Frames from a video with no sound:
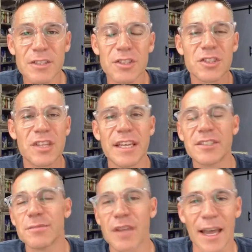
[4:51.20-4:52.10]
just take
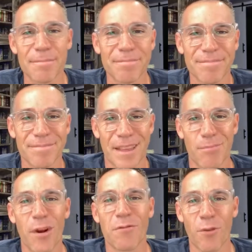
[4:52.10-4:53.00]
some time and
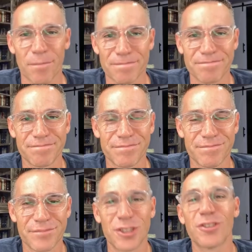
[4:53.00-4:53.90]
pray for them.
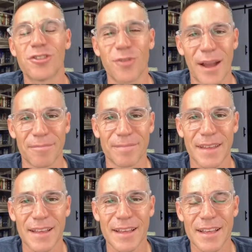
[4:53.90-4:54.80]
Turn it around.
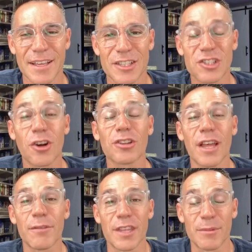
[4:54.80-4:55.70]
Start
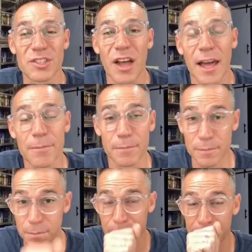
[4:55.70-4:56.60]
loving them as God
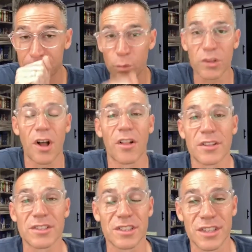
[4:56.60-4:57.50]
would call
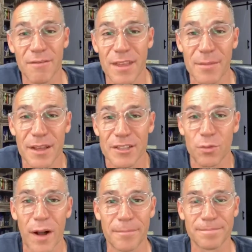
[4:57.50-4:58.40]
us to love them as
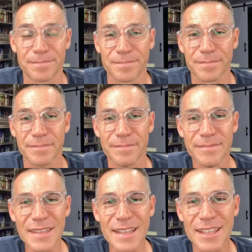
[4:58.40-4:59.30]
well.
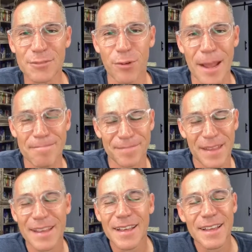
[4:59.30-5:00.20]
Let's pray.
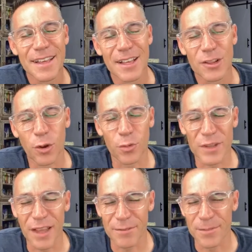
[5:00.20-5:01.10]
Lord, we
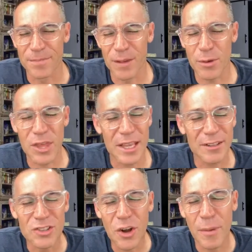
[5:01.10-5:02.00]
love you, and we thank you
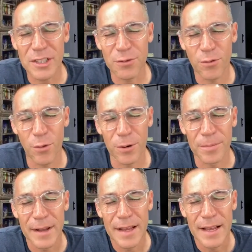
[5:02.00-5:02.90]
so much for
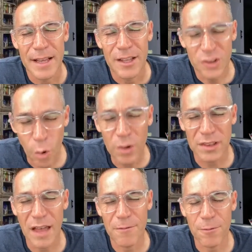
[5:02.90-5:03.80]
your love